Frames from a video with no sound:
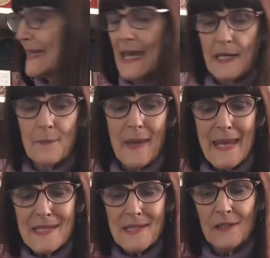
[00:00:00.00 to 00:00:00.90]
And it
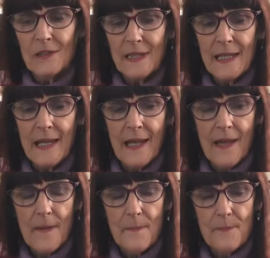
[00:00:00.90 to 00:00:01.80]
basically
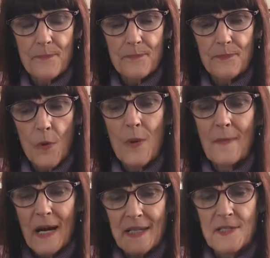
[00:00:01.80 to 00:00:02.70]

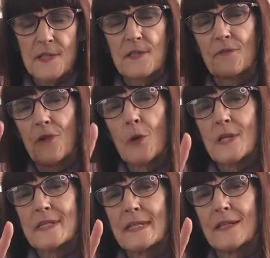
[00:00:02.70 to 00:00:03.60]
reminds us to
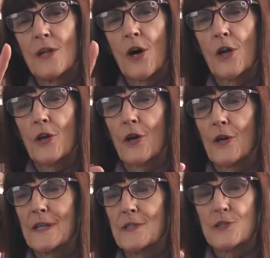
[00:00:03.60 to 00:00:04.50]
focus in on
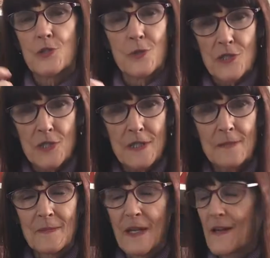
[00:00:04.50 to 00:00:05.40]
our intuition,
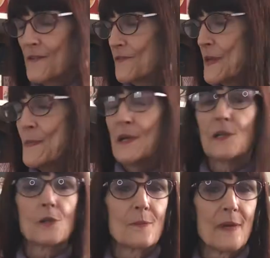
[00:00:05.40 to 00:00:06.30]

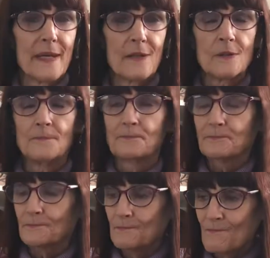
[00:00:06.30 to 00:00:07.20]
female or male,
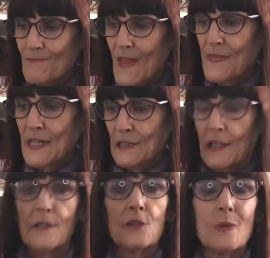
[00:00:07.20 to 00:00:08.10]
that a
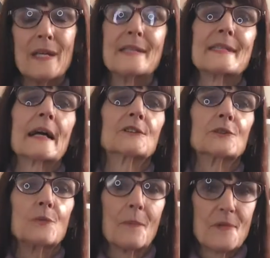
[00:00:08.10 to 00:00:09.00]
lot of the queens
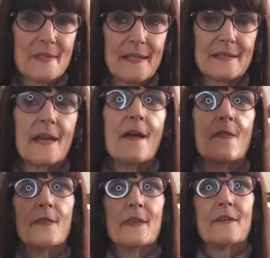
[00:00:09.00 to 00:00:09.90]
actually represent,
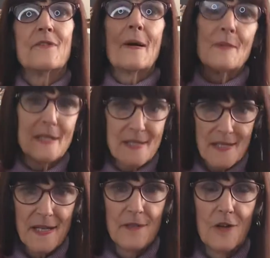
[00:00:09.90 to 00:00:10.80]
the feminine
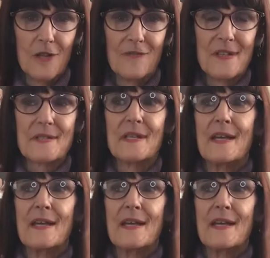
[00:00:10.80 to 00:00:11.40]
side of all of us.